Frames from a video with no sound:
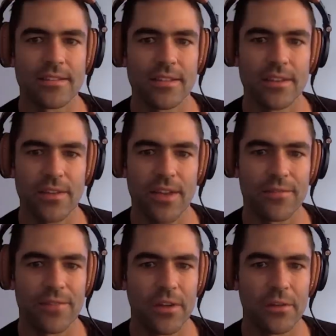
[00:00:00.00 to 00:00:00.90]
you know,
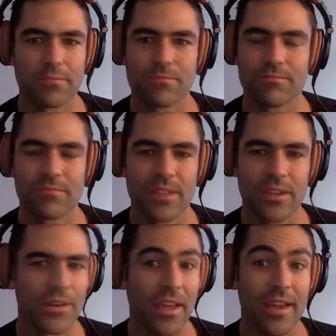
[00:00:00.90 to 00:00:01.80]
that felt, you
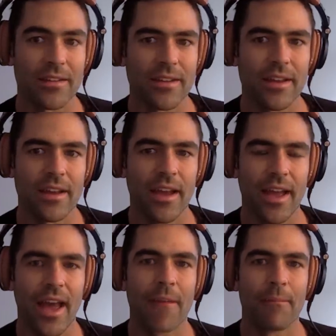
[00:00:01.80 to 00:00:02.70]
know, again,
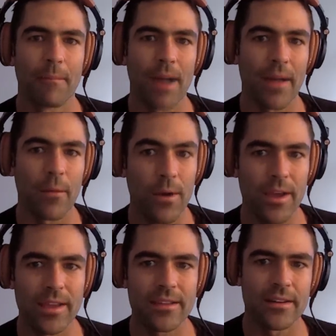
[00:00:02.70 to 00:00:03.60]
at my
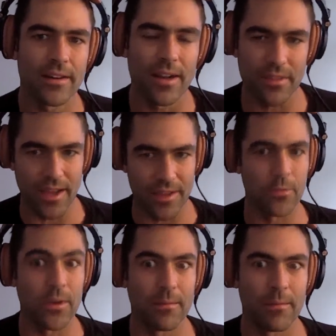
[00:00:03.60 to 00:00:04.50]
weight or at the
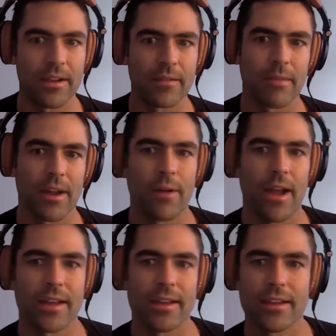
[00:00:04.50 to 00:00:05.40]
weight of my
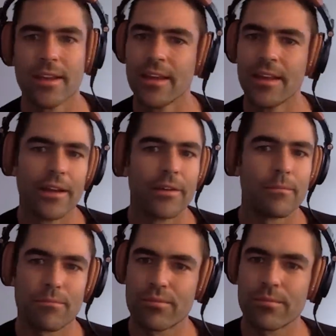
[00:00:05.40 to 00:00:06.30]
racket,
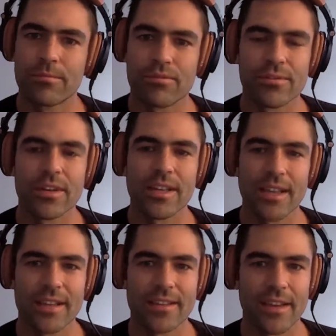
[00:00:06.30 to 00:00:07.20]

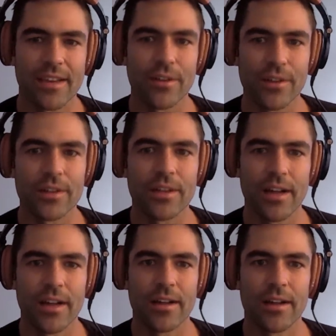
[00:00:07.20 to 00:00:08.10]
pretty identical.
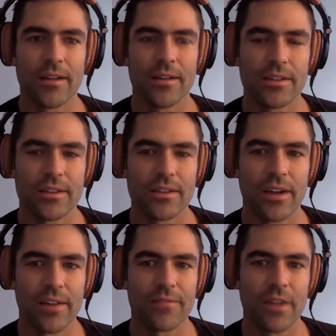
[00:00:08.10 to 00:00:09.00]
You know,
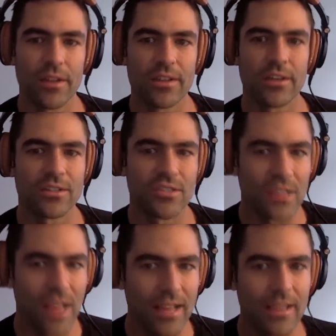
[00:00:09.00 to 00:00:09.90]
I felt, you know,
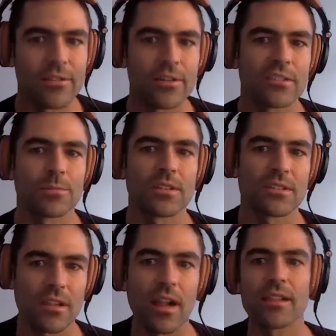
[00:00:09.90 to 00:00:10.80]
slightly crisper,
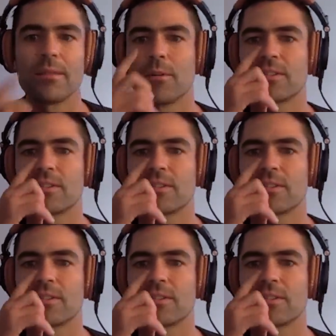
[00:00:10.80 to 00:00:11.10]
slightly more